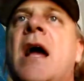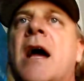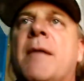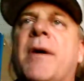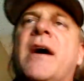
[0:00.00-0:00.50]

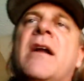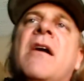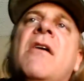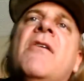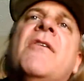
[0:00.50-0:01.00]
But
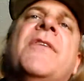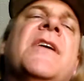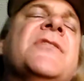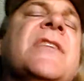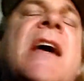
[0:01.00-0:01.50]
all
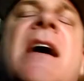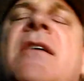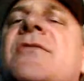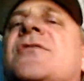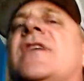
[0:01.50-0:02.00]
the
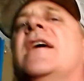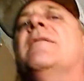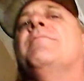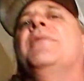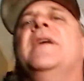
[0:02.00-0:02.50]
towns
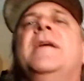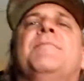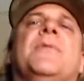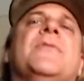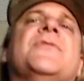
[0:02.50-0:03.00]
and
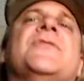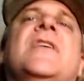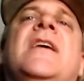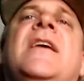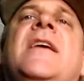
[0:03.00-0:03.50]
people
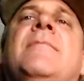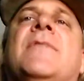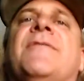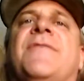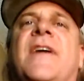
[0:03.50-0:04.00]
seem
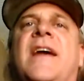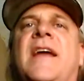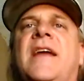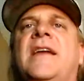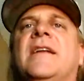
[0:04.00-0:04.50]
to
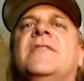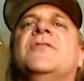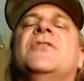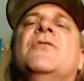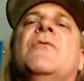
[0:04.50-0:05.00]
fade
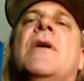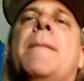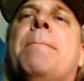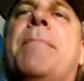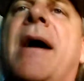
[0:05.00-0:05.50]
into
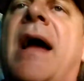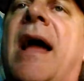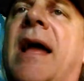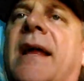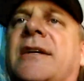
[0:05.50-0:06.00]
a
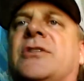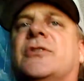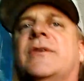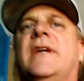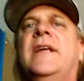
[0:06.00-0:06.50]
bad
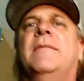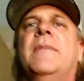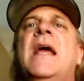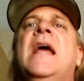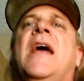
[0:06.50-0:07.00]
dream.
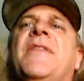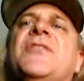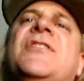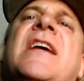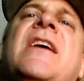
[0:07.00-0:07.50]
And
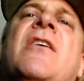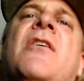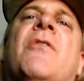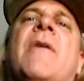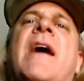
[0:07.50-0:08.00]
the
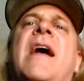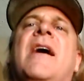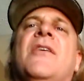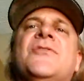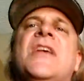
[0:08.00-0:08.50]
steel
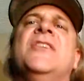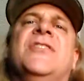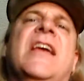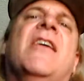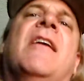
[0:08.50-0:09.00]
rails
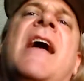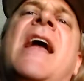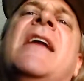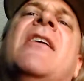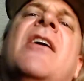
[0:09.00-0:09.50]
still
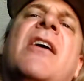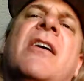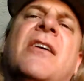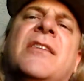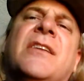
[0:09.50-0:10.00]
ain't
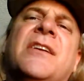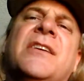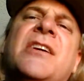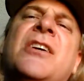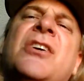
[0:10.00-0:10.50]
heard the
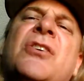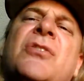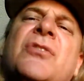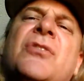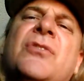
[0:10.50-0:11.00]

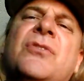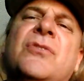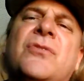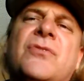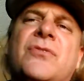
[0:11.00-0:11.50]

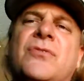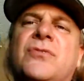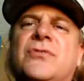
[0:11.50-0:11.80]
news.